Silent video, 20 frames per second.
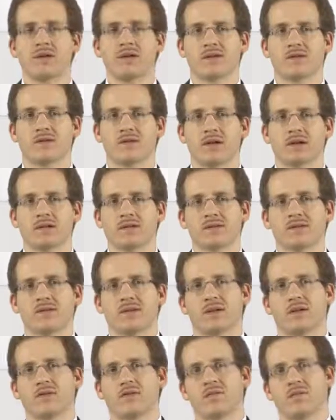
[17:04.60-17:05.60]
effect? So
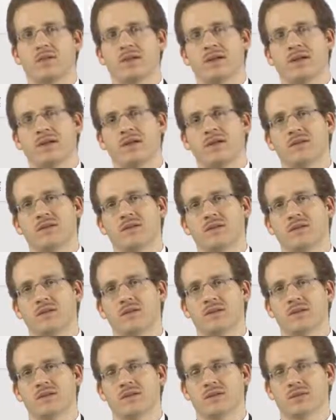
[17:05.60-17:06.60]
if we
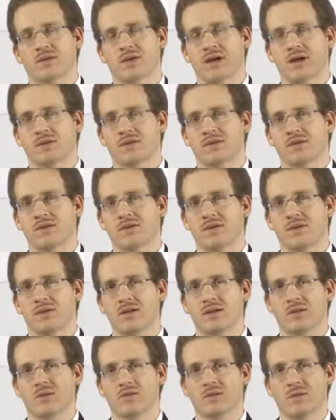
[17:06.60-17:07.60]
increase
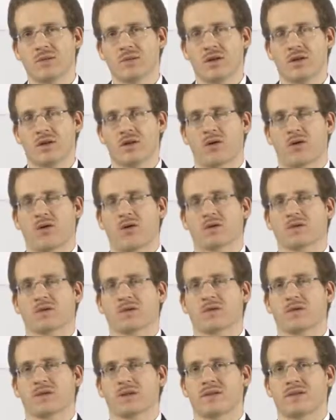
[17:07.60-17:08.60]
locality, if we make
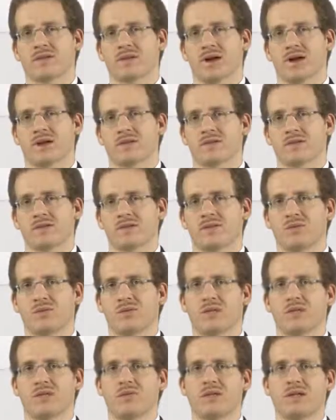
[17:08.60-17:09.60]
coarser grained tasks, do
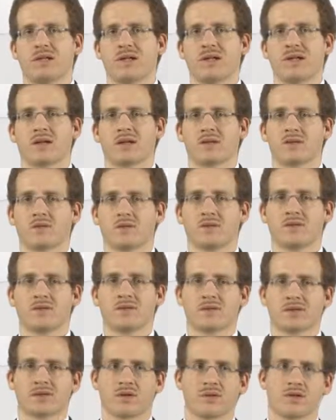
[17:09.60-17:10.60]
we really get
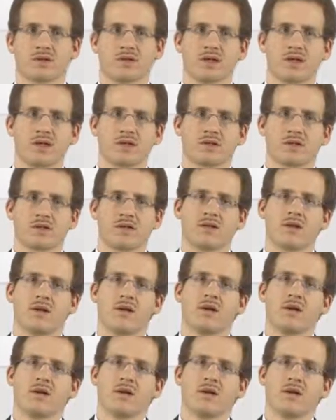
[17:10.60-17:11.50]
reduced communication?